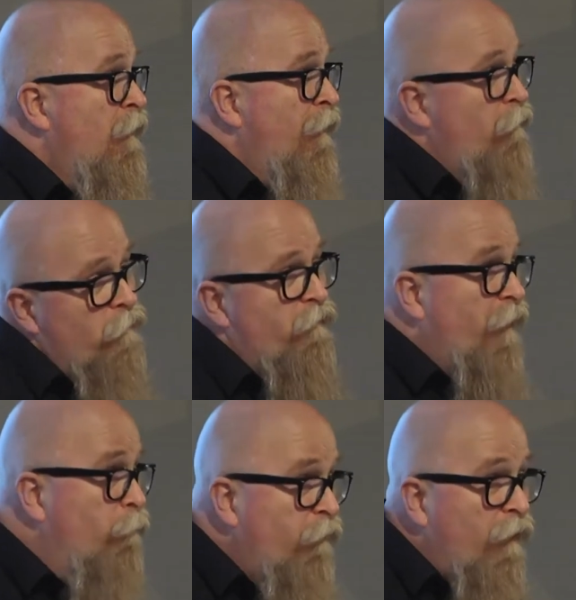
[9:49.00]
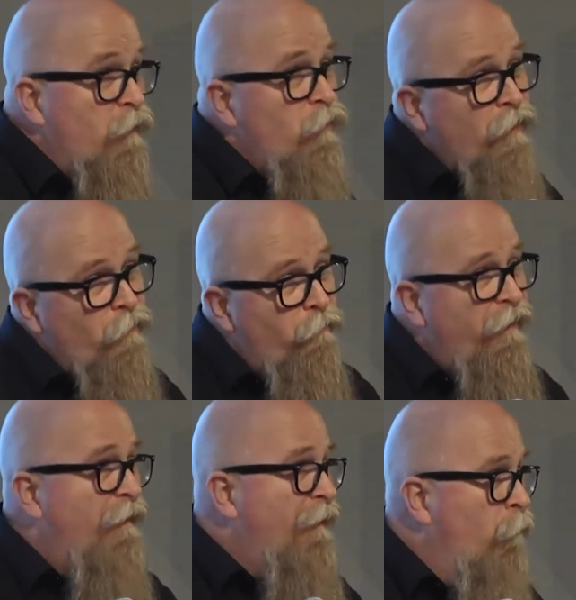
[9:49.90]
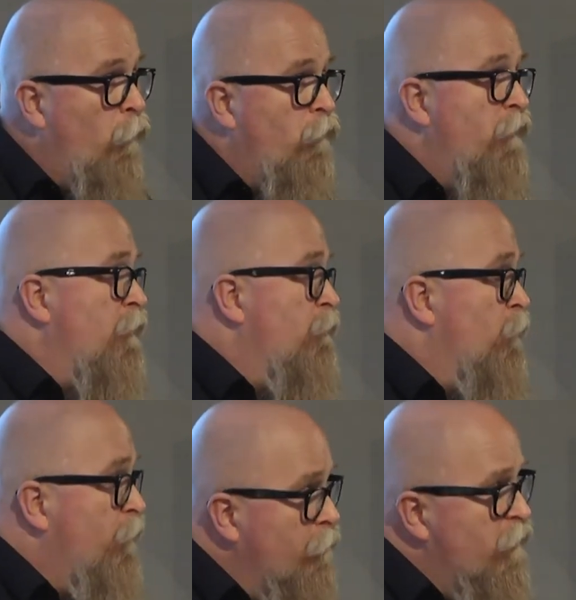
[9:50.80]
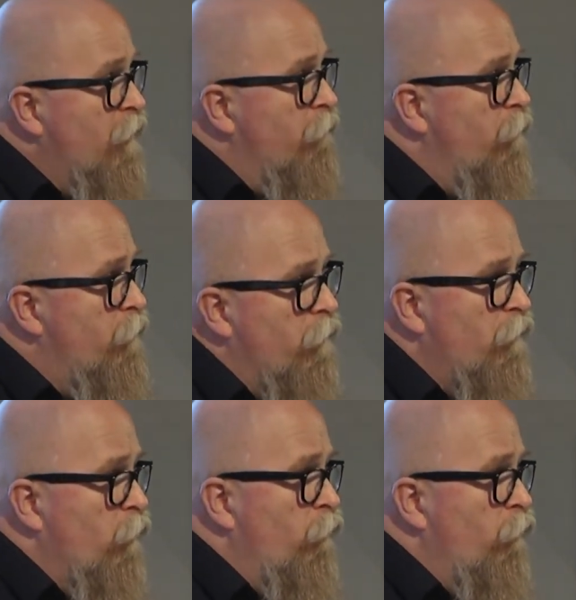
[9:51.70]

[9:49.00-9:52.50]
now there are some things you can do, takedown notices for some stuff and so on and so